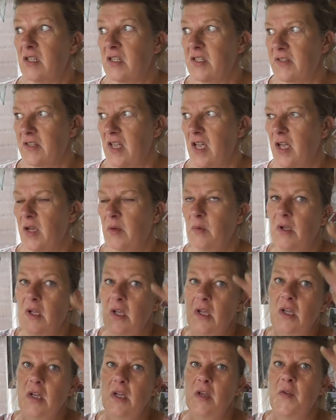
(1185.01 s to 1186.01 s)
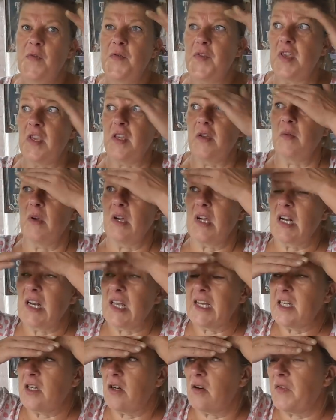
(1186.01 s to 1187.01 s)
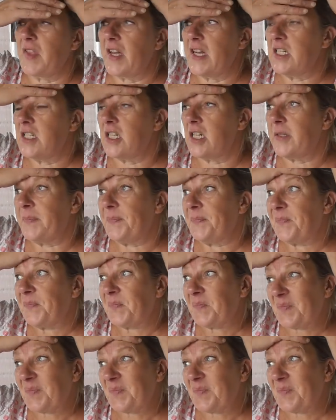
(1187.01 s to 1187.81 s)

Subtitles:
So few, glad I got that done.